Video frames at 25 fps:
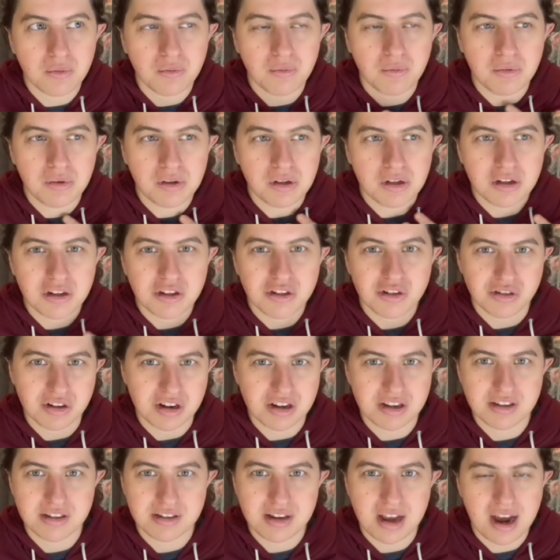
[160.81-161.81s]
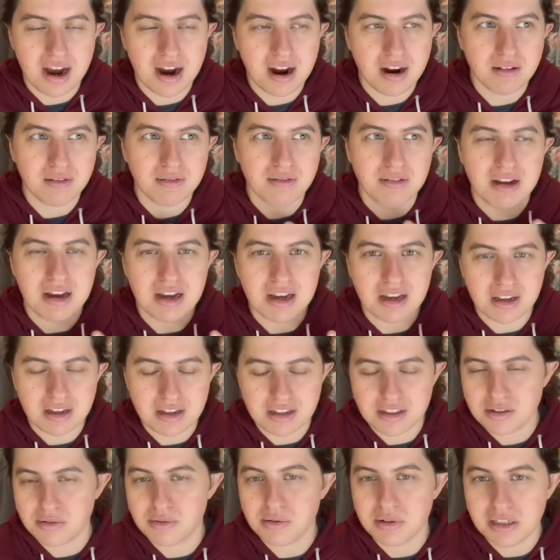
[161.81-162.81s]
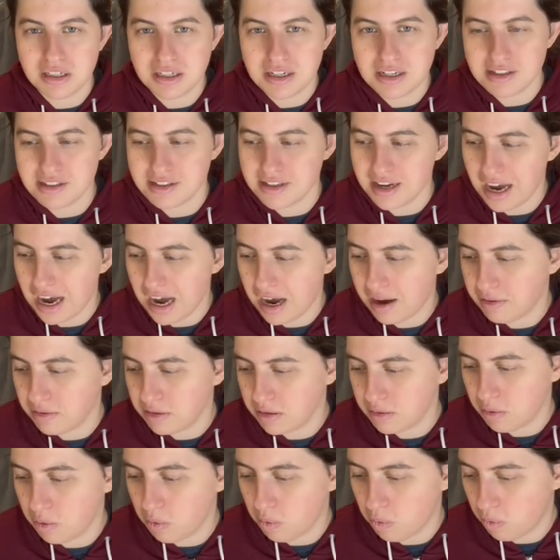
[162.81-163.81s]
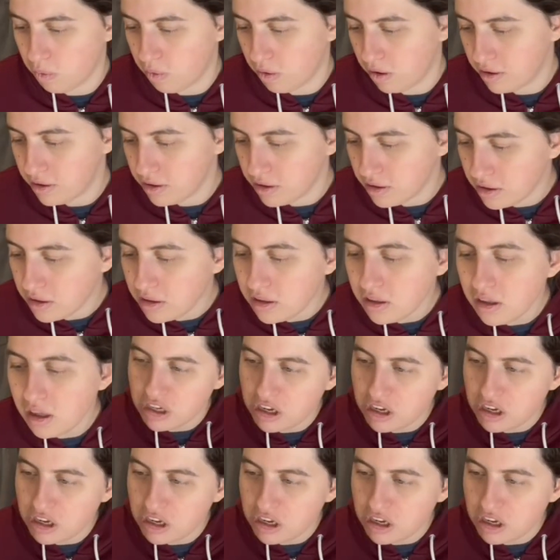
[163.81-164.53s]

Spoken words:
when you're stressed out, like, it's really good to have a little oil.